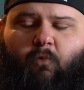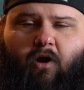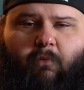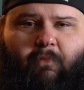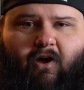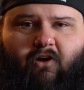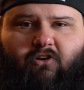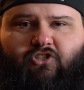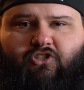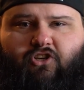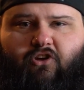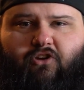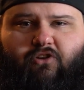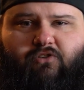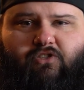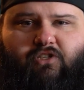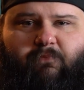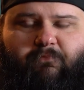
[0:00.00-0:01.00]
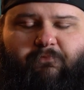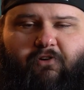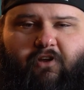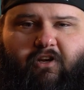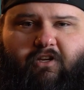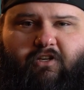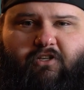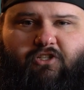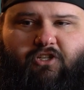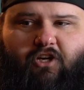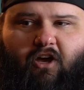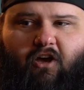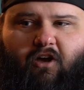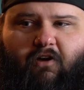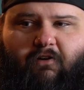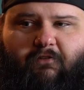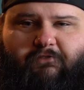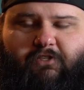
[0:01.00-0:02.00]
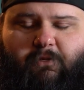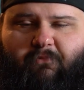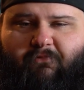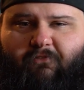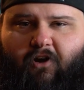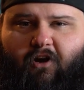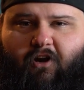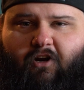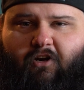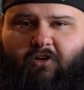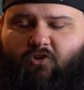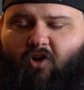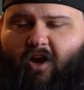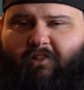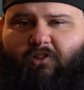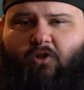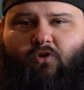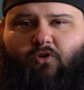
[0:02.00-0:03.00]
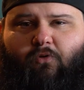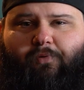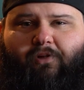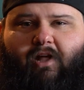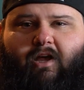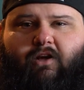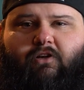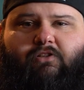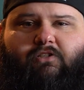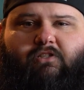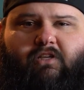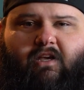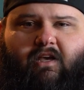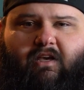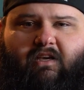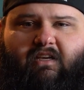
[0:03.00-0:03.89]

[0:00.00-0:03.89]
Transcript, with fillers: we're about to show you some footage of some of our great local players,